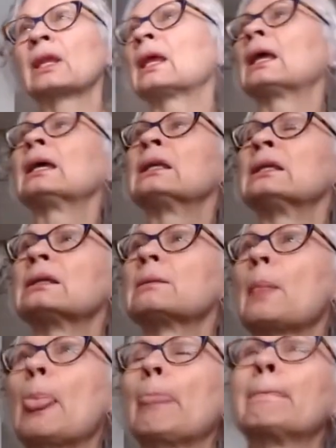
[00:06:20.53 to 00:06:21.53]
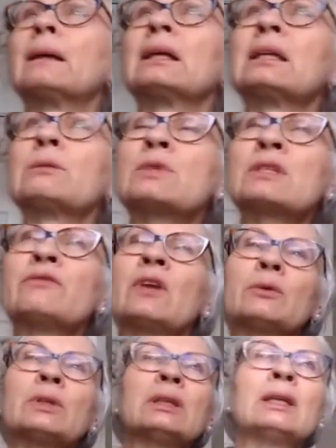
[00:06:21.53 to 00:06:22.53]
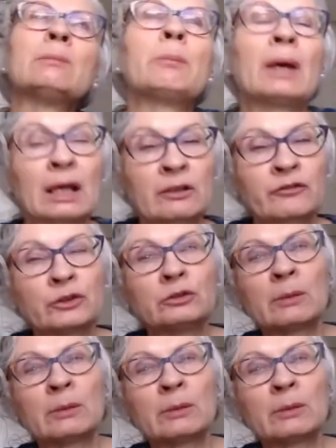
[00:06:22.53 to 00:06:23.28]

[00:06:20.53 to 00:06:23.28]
And it was very impactful.